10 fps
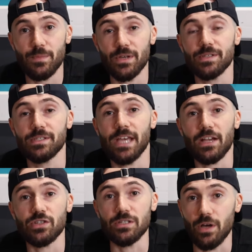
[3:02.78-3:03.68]
because he
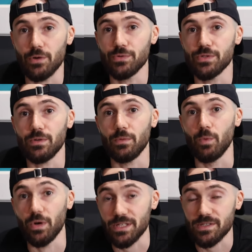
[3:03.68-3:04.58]
actually knows
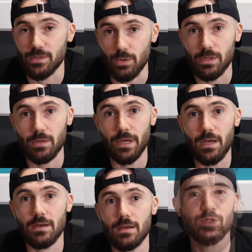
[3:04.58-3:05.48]
what he's talking
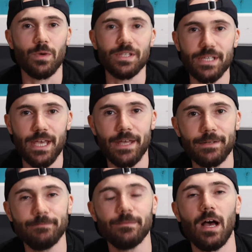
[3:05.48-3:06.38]
about. So once
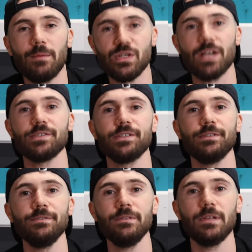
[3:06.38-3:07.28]
again, I'm
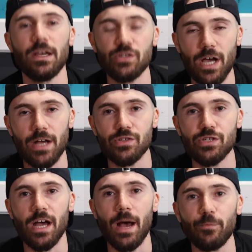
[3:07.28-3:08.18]
Justin, a
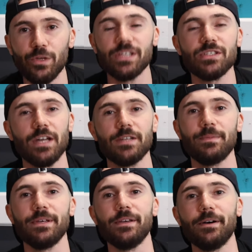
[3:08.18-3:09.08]
judge. I'm really excited to
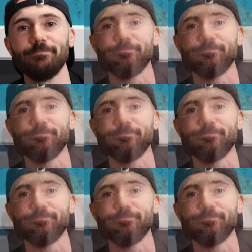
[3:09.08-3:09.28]
be here.